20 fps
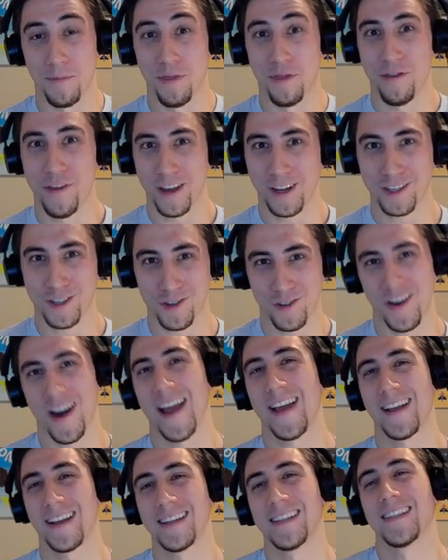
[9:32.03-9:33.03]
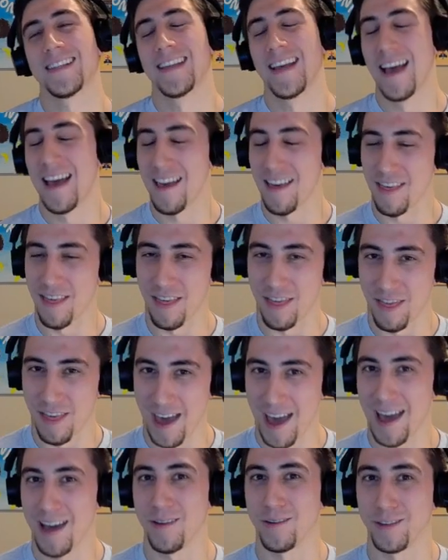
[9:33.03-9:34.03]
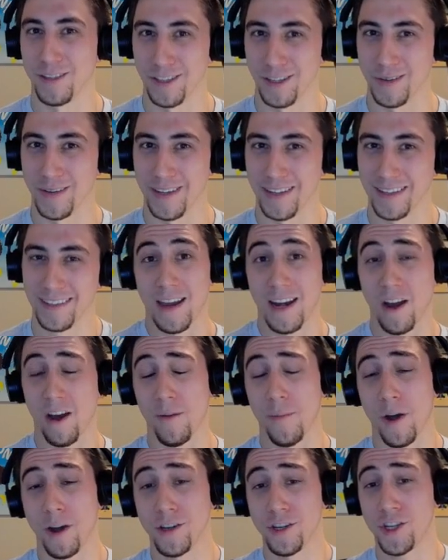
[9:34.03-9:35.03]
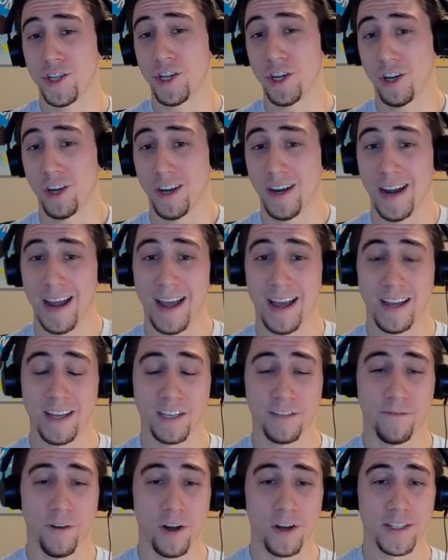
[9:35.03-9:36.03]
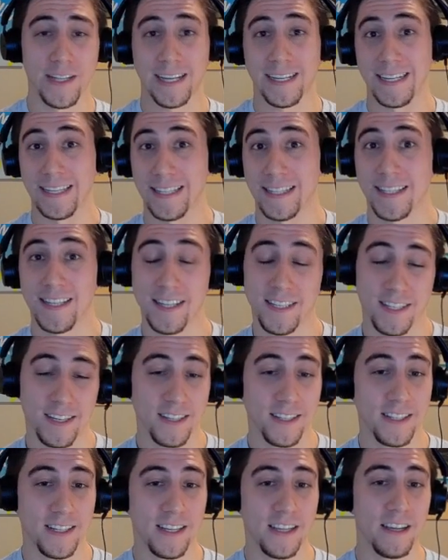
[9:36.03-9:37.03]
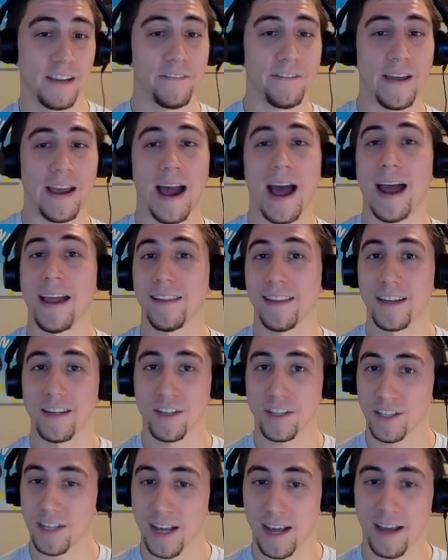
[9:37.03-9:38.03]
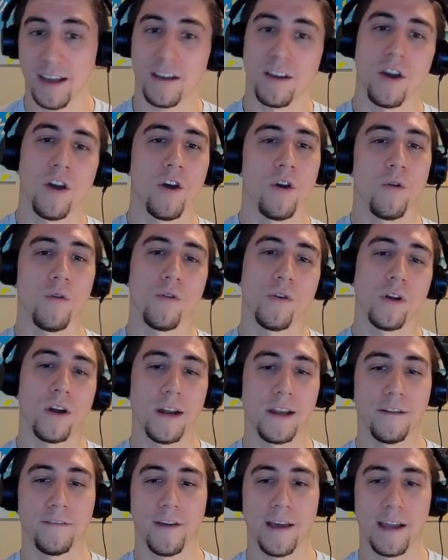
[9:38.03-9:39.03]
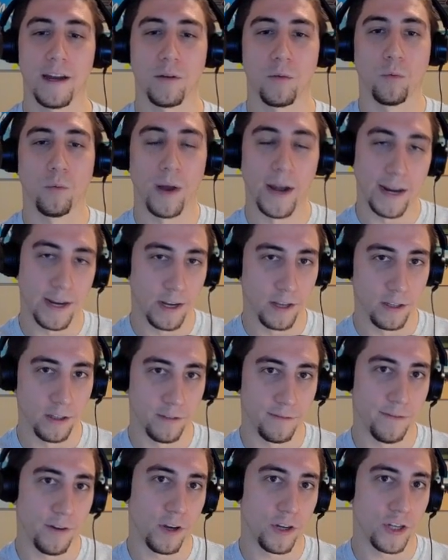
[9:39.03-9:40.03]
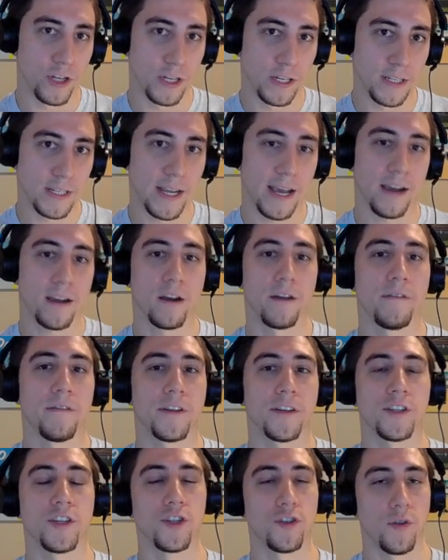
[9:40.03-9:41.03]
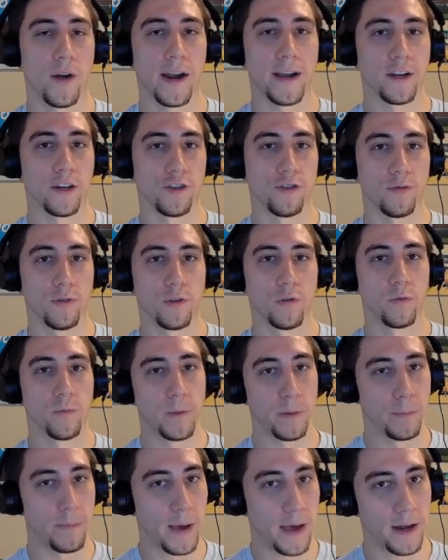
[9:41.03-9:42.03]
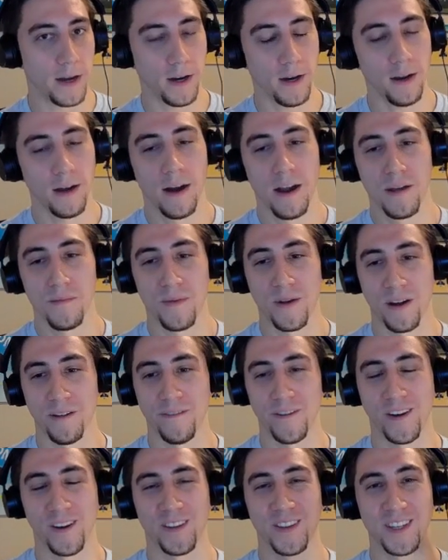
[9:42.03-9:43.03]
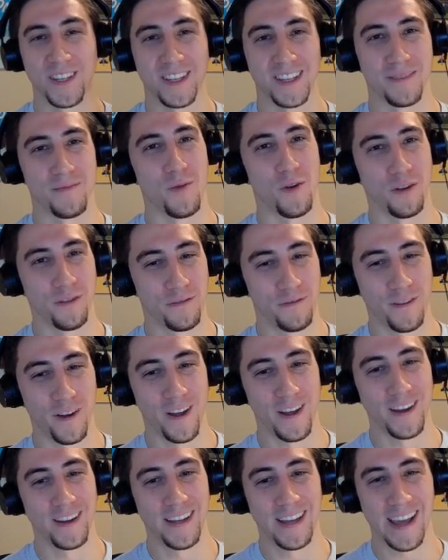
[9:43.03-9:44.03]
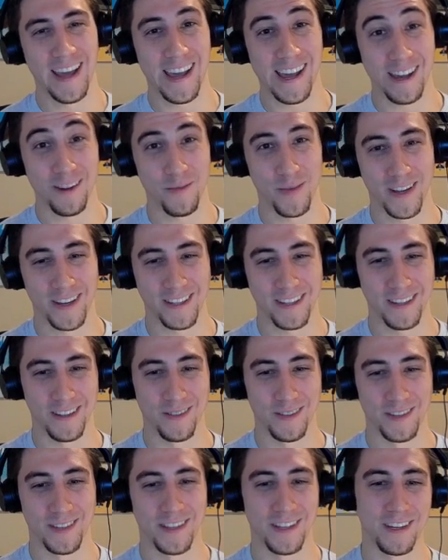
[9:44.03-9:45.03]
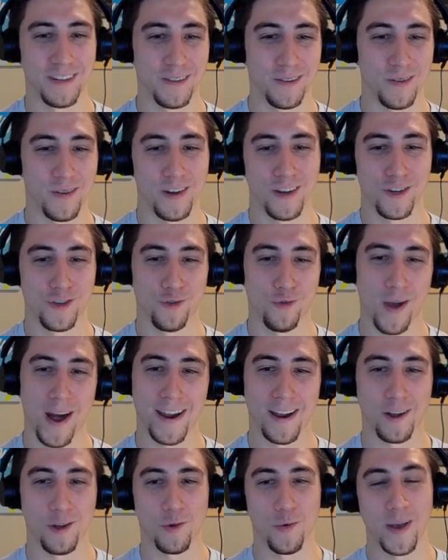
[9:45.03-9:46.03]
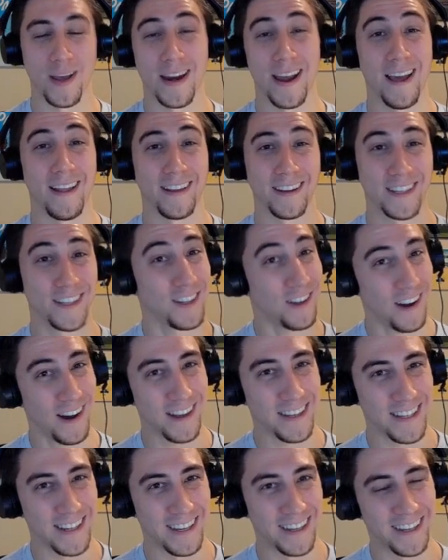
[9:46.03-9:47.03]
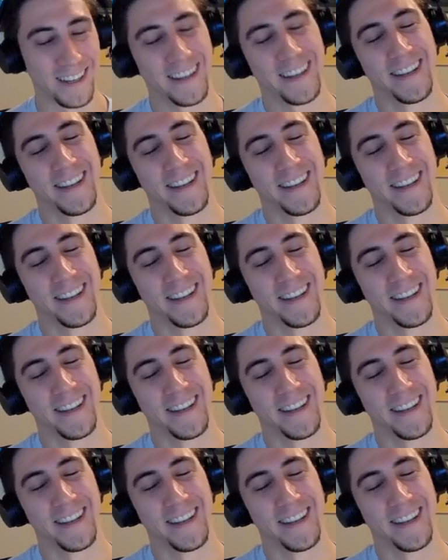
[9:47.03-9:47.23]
thick dragons, that will do it. Now, I'm unsure as far as like consistency if a Highlander deck or if a regular version deck of this Dragon Druid will be better, but I figured this is more fun and we get to use the new Dragon Queen Alexstrasza,